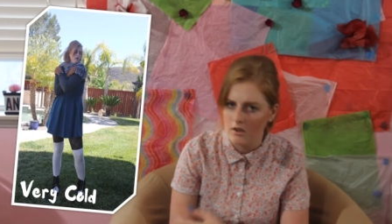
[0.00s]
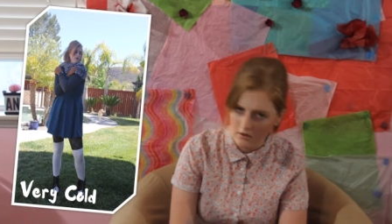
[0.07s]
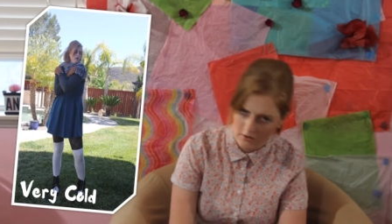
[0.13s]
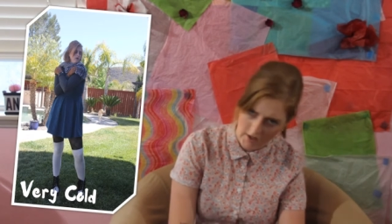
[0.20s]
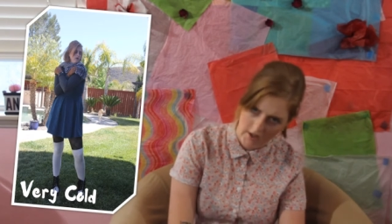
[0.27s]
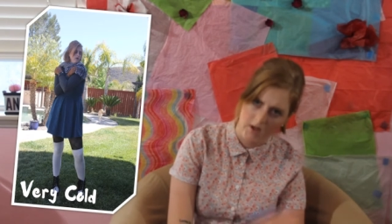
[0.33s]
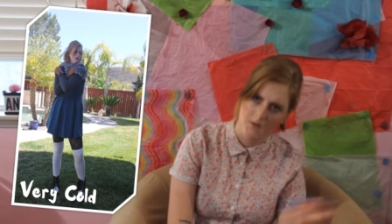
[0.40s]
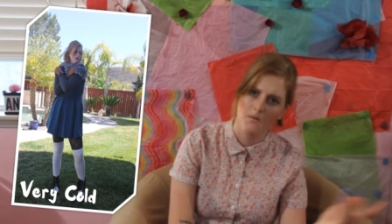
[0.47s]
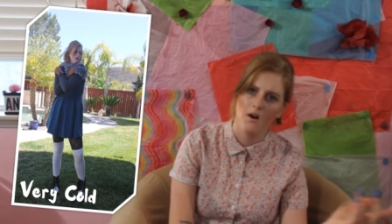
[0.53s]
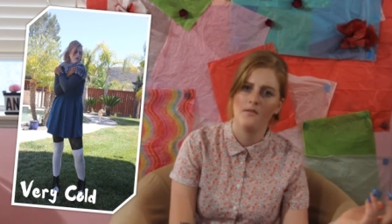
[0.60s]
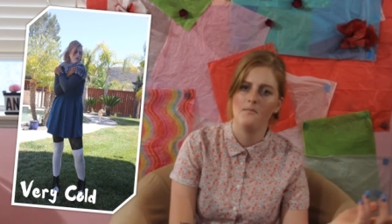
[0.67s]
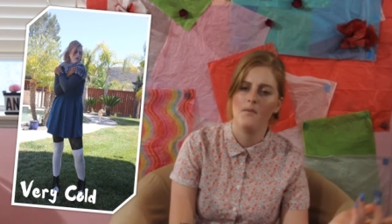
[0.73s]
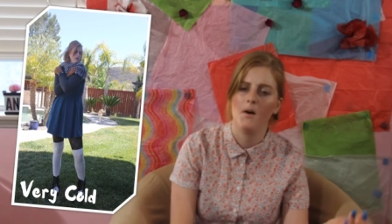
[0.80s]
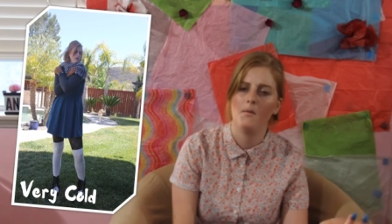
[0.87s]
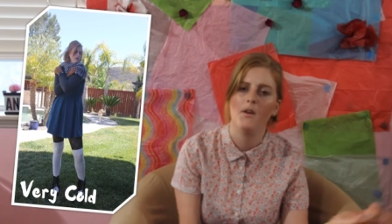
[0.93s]
take them off
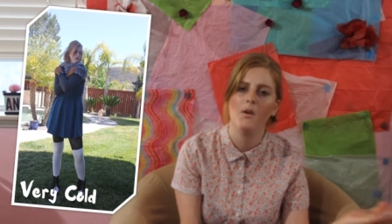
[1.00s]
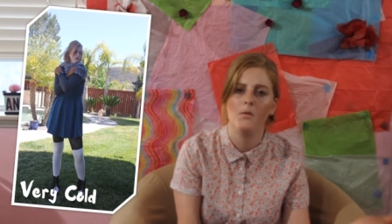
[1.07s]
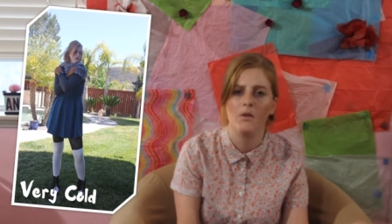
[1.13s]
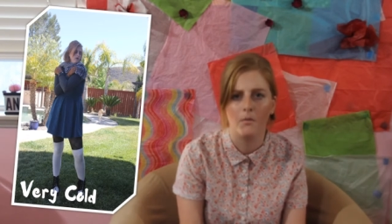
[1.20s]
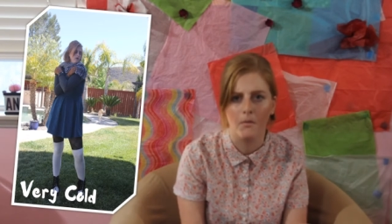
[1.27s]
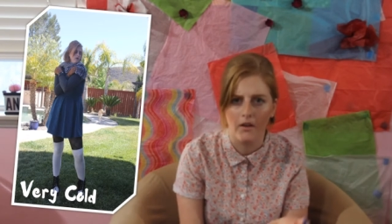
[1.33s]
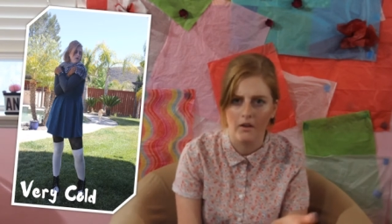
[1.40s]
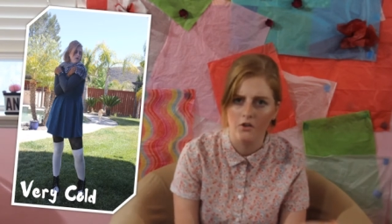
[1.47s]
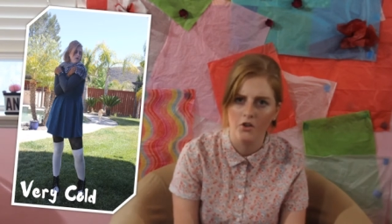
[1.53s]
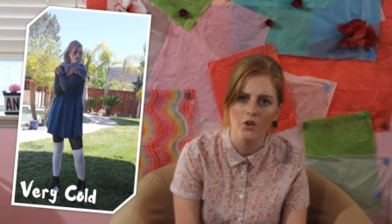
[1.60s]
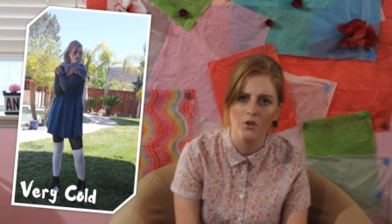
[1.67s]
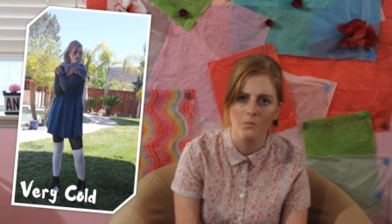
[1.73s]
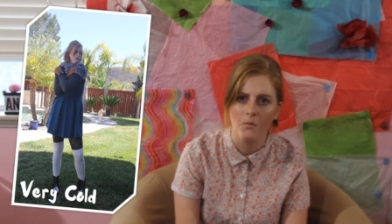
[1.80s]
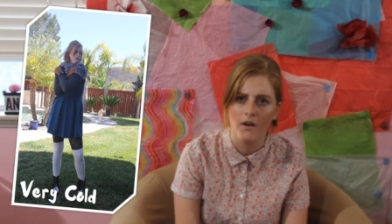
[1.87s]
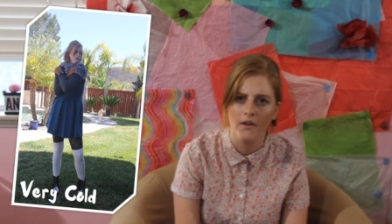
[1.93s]
in public when you're wearing shoes
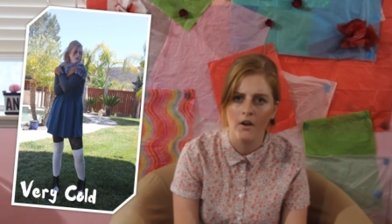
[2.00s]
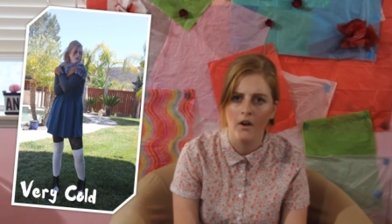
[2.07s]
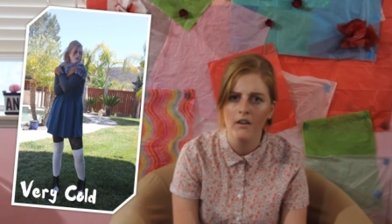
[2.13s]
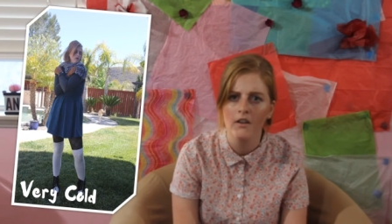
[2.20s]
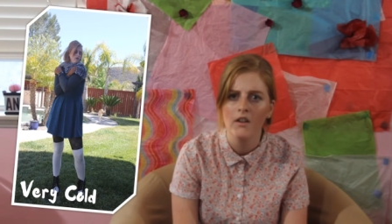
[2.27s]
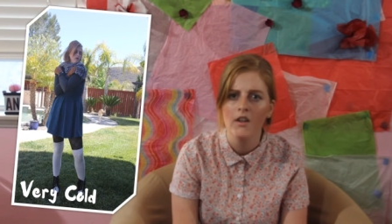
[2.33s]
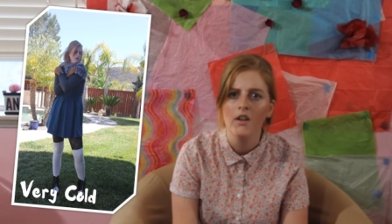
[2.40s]
and whatnot,